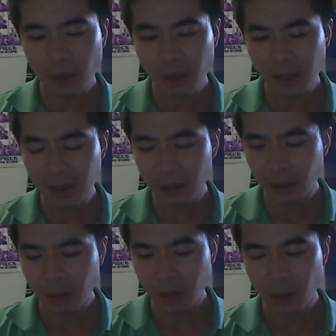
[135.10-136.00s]
Like,
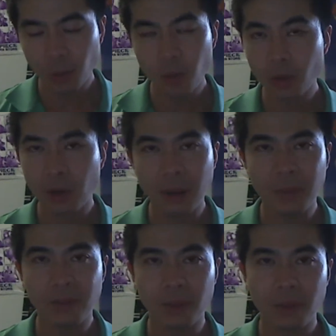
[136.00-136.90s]
the book grabbed
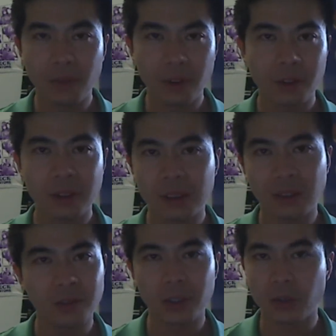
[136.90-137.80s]
me from the
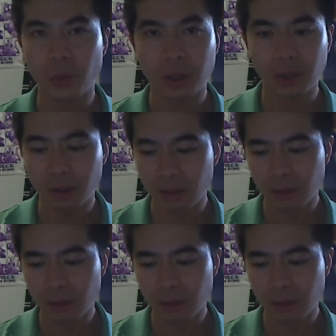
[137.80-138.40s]
first word,